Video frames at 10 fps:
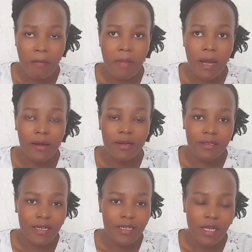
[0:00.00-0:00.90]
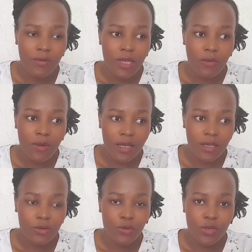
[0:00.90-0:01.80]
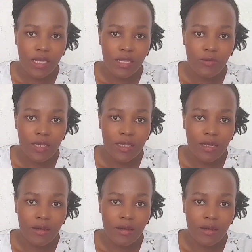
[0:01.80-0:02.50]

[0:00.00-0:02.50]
But right now we are working together with